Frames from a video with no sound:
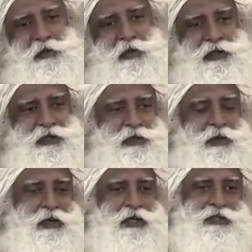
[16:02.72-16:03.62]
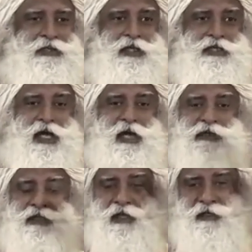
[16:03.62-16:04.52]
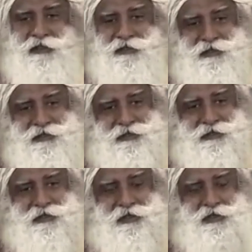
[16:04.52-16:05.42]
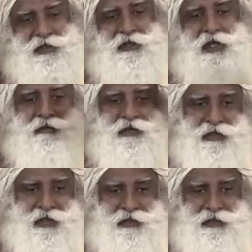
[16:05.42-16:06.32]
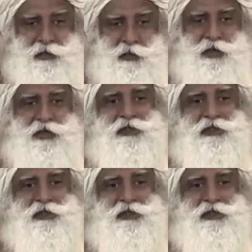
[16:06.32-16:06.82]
what is called as dashavadanis, shatavadanis. What